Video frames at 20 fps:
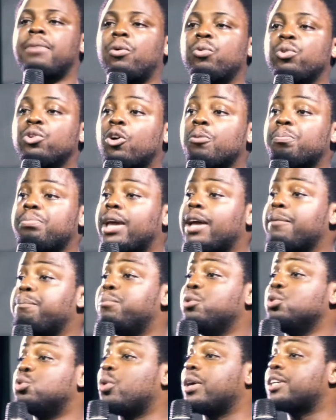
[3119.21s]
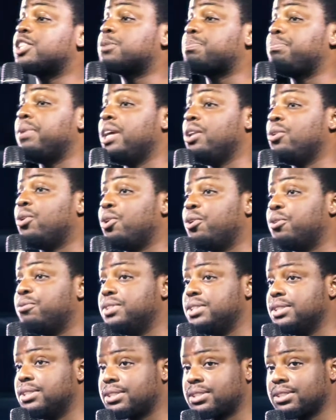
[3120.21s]
I will not be able to explain all
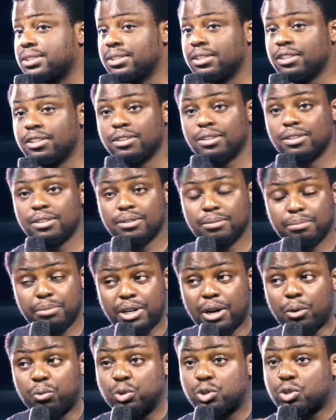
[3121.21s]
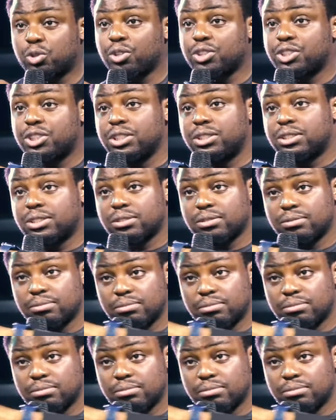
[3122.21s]
of this, but I will touch it.